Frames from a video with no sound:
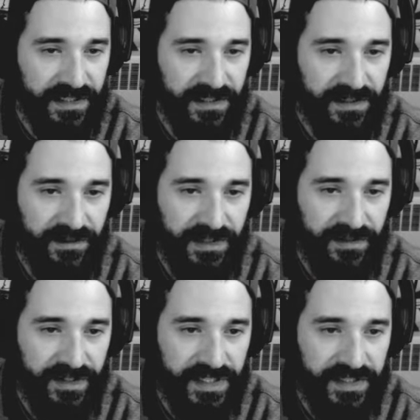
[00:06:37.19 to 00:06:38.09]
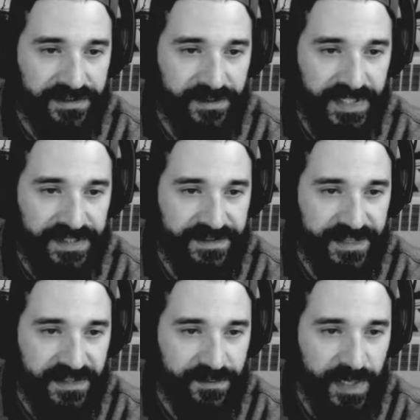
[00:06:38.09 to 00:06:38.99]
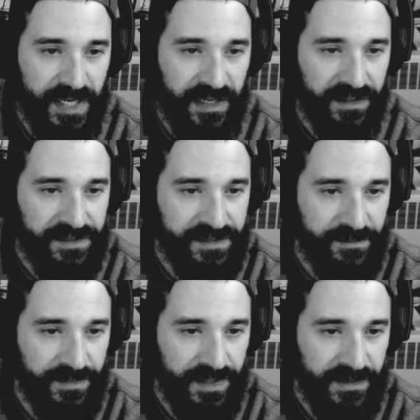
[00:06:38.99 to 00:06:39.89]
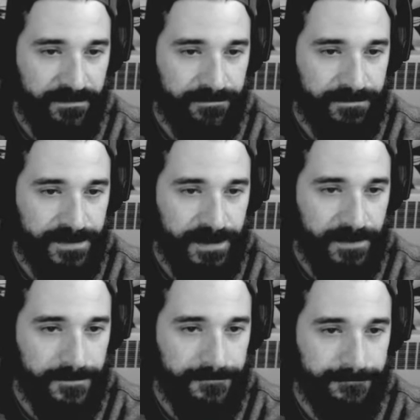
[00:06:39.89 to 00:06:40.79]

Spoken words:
you're looking at somebody's sketch pad or something. So